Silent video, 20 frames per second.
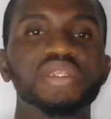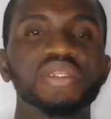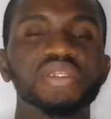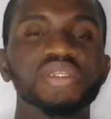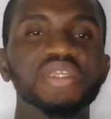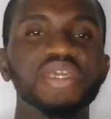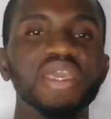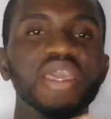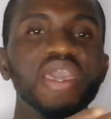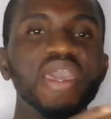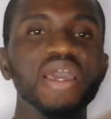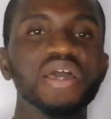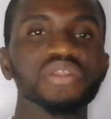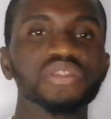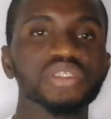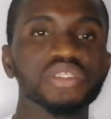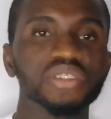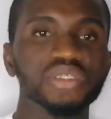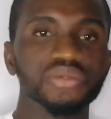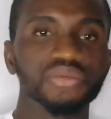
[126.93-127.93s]
the
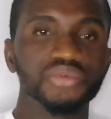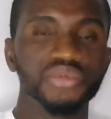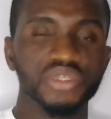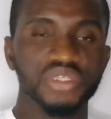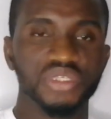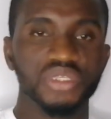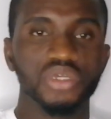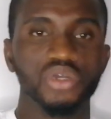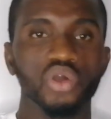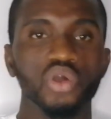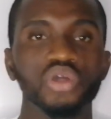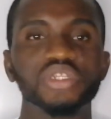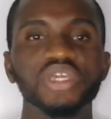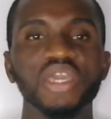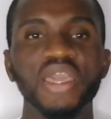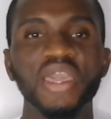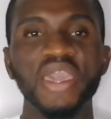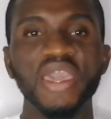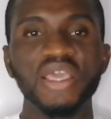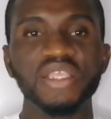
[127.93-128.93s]
health risk or
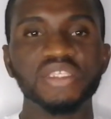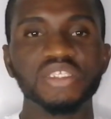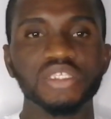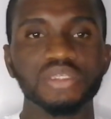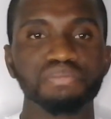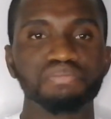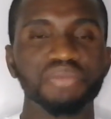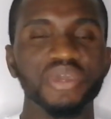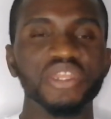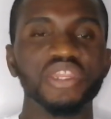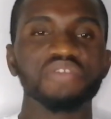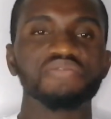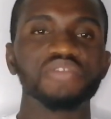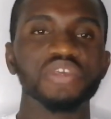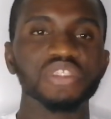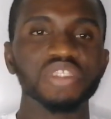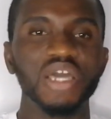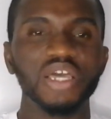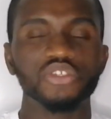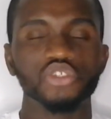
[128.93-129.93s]
the health
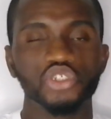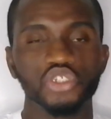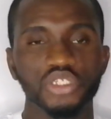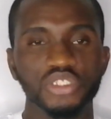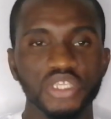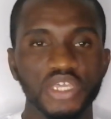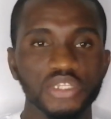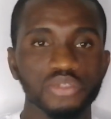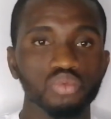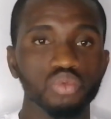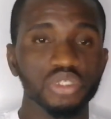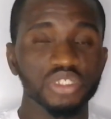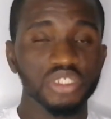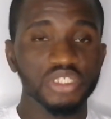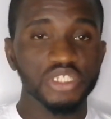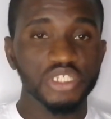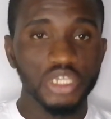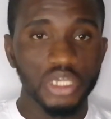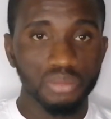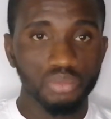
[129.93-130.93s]
benefit associated with
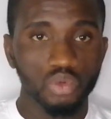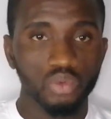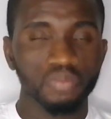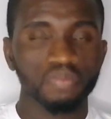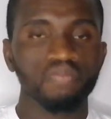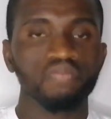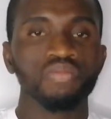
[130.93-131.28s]
GMO.